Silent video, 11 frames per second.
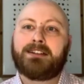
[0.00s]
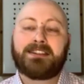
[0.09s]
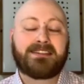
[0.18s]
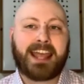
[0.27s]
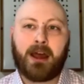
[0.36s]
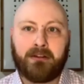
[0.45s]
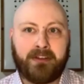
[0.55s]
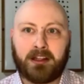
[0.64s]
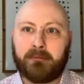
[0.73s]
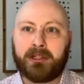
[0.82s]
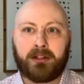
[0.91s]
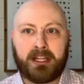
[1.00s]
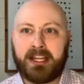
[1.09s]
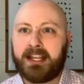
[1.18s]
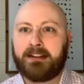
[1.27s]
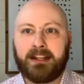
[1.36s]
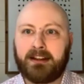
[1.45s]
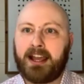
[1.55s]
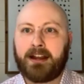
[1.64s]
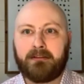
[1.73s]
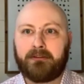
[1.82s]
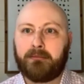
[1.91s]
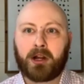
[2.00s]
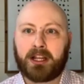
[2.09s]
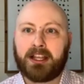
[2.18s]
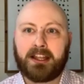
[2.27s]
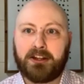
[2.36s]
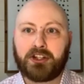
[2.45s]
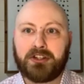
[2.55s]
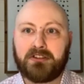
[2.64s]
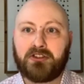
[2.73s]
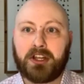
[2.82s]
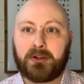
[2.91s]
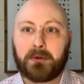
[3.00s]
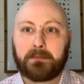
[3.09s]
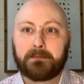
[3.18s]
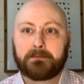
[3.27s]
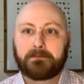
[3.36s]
discount availability and kind of market conditions in general.